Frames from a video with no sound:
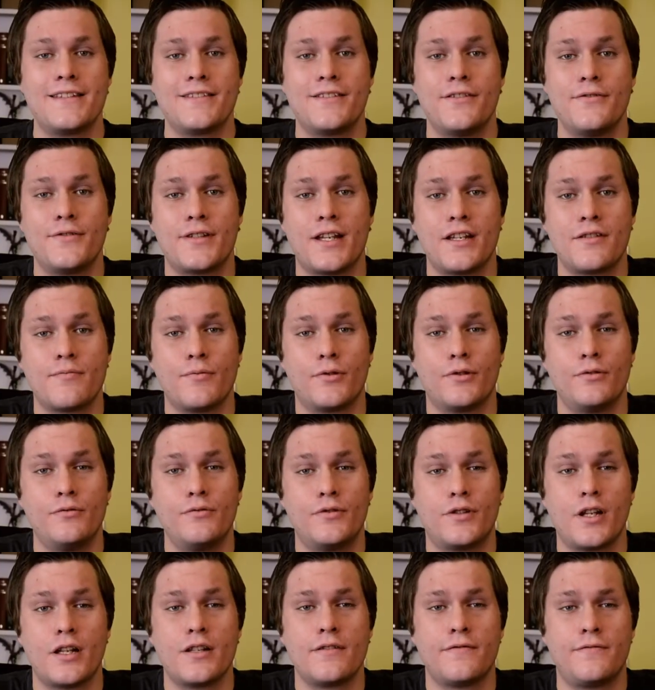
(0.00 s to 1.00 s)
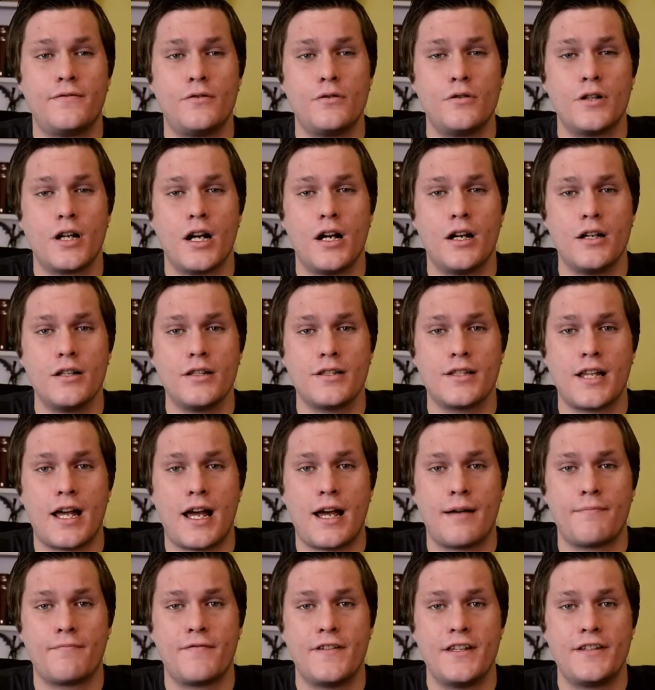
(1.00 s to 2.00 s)
two-stage model does forecast that
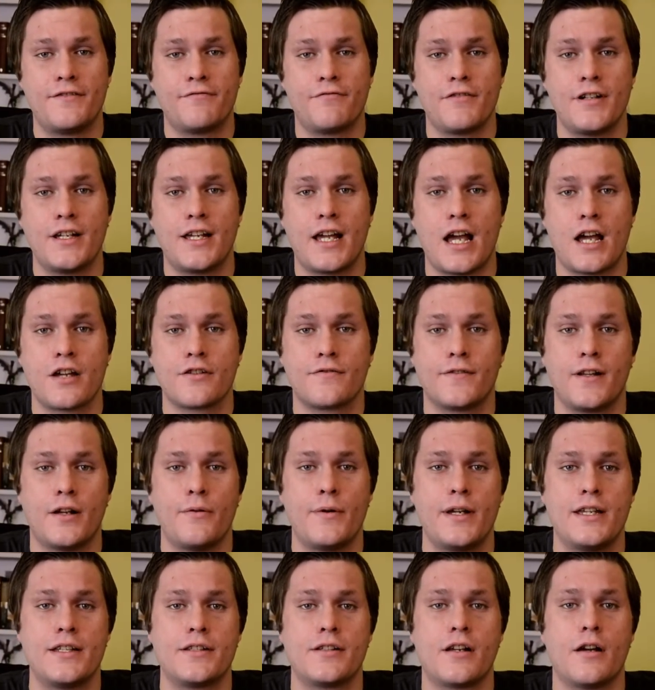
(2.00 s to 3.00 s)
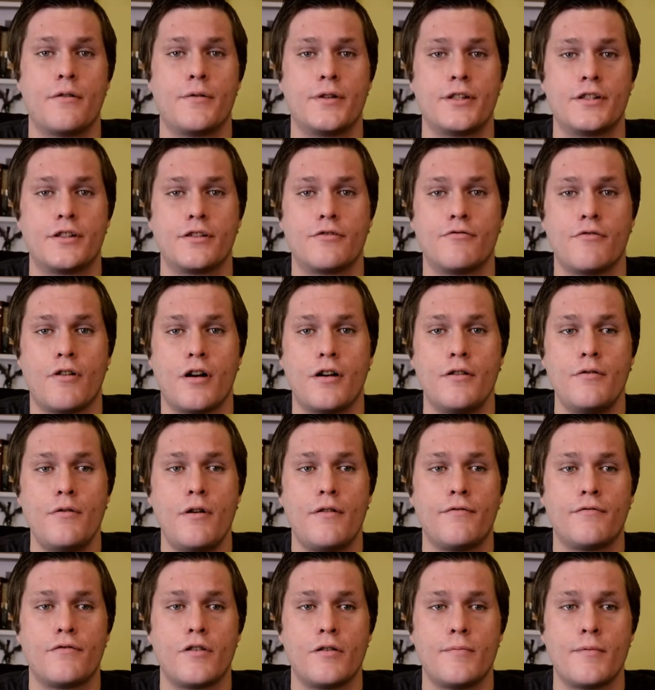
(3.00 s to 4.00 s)
Abbvie's free cash flow is going to grow
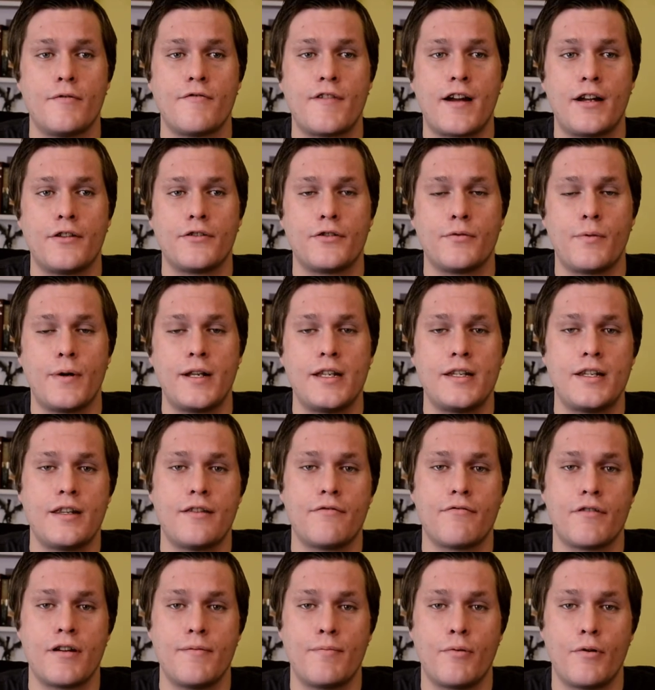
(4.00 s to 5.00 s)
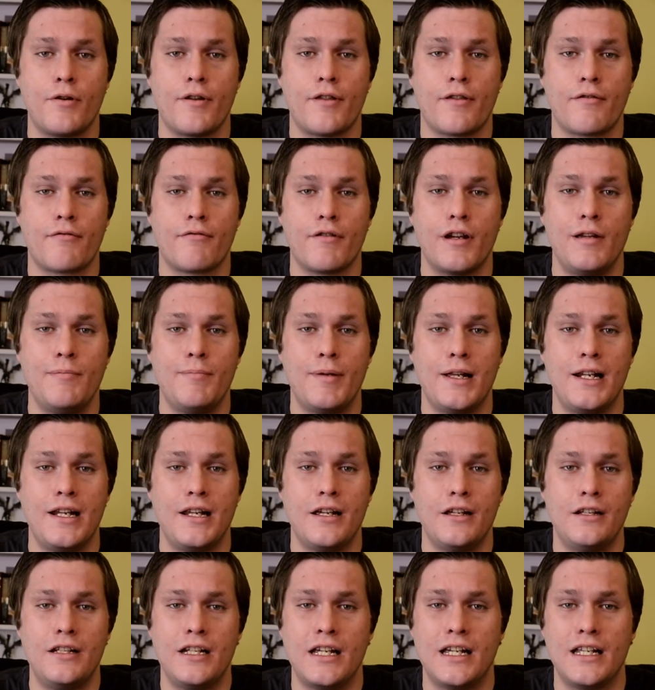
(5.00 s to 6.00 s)
from around $23.3
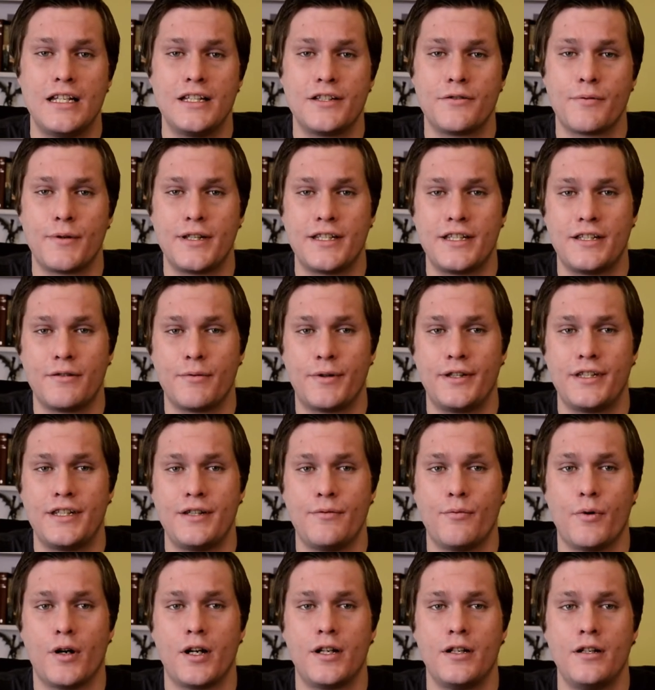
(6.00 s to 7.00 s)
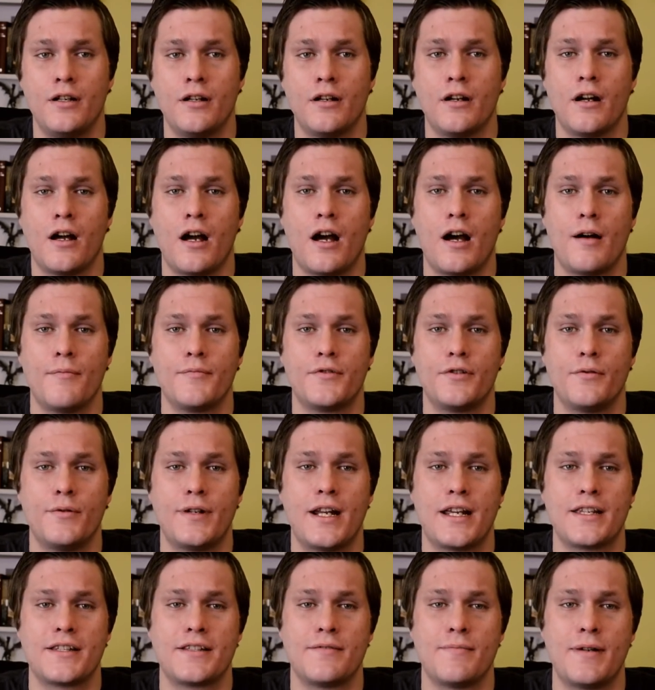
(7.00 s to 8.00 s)
billion in 2021 up to an
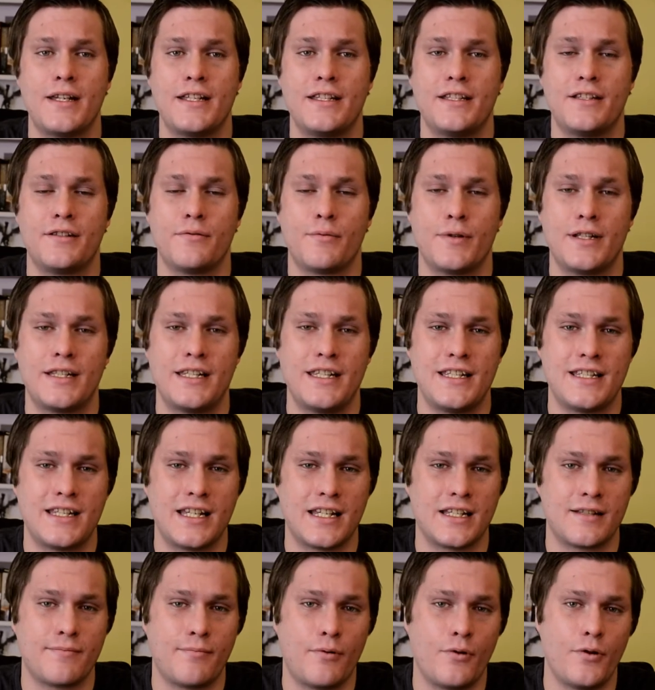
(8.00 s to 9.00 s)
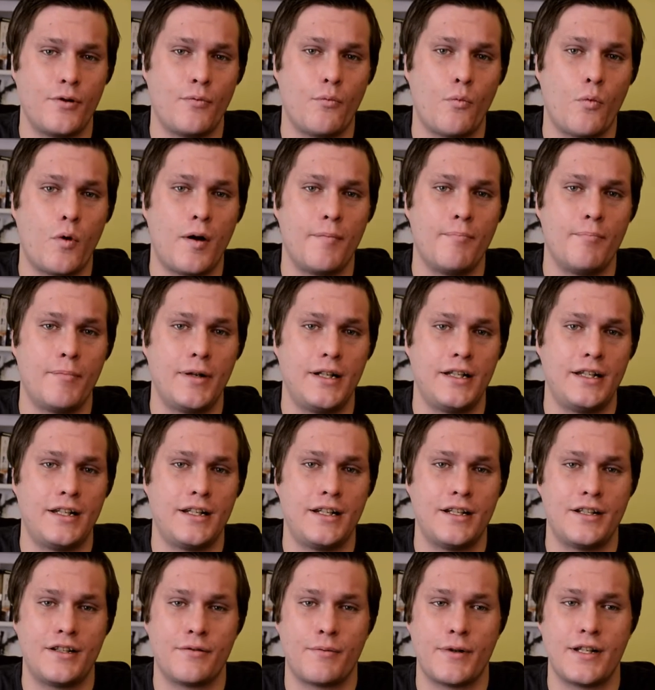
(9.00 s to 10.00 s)
estimated $26.1 billion
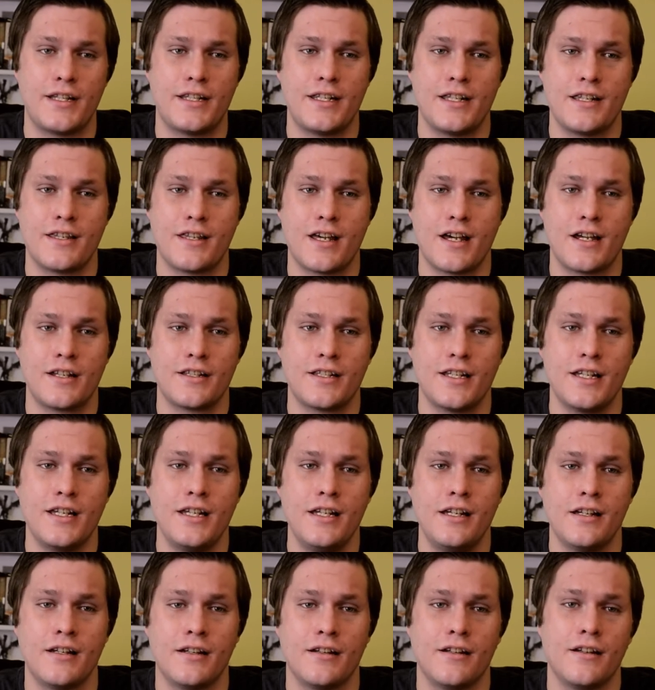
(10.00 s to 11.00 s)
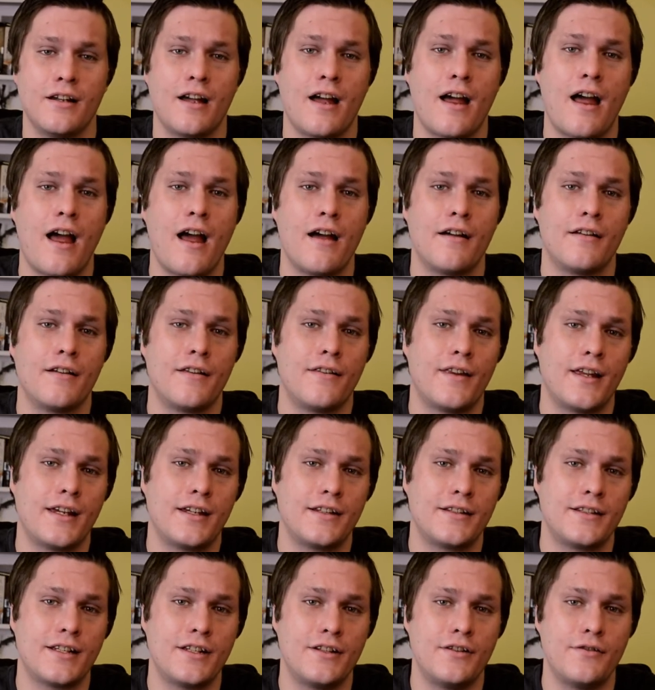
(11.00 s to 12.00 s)
in 2030. They
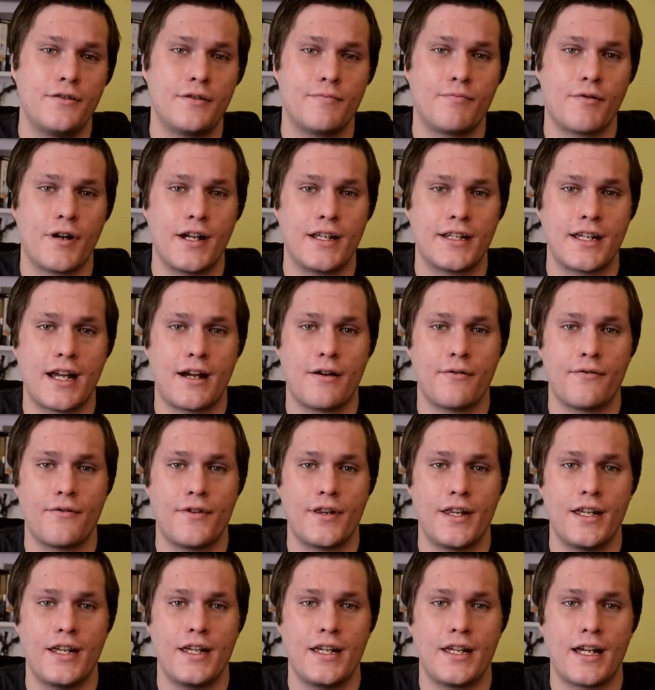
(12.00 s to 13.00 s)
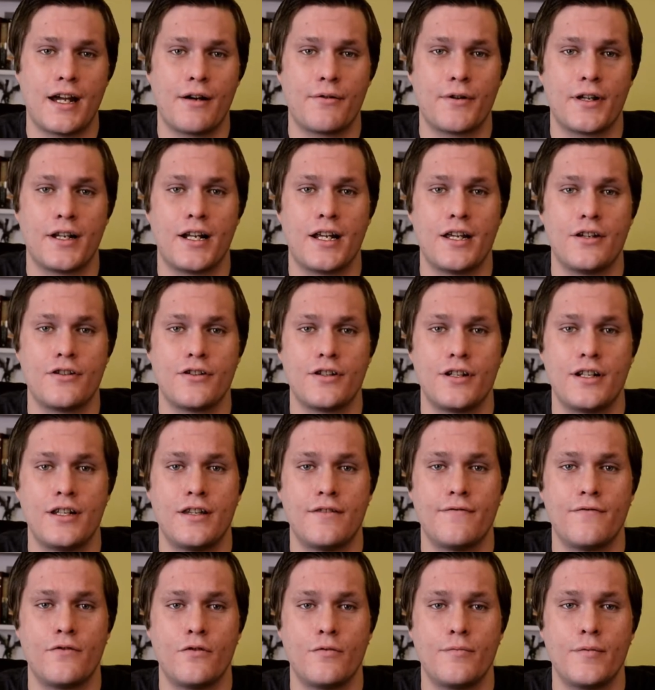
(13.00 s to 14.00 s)
continue to break down the calculation in
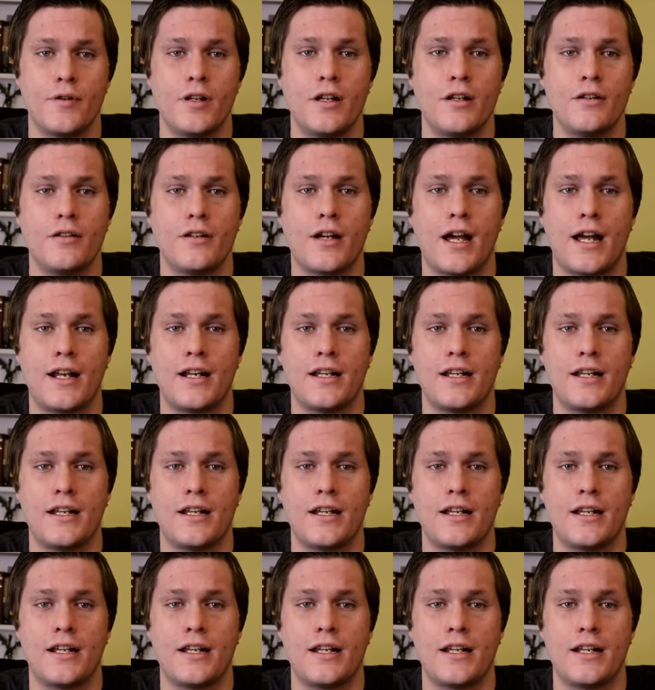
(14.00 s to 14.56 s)
the formula, and